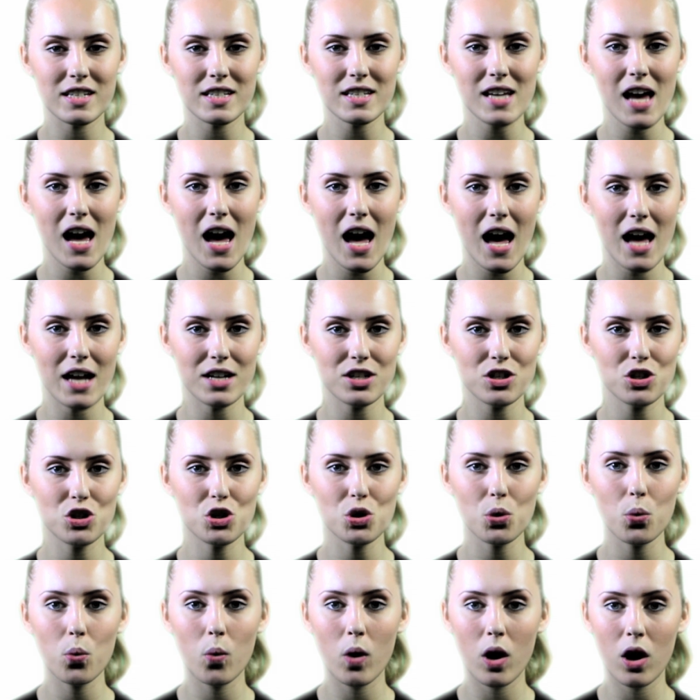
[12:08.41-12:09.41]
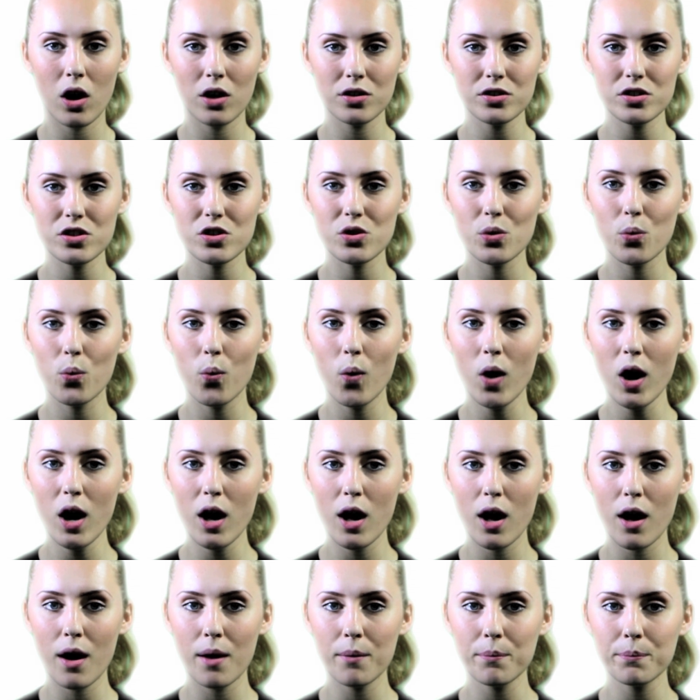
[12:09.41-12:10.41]
its head towards the
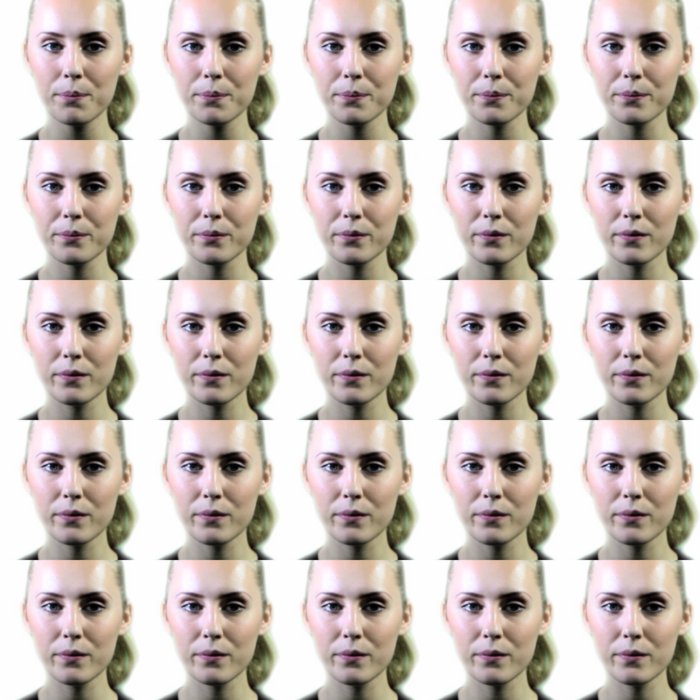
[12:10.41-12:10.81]
worm.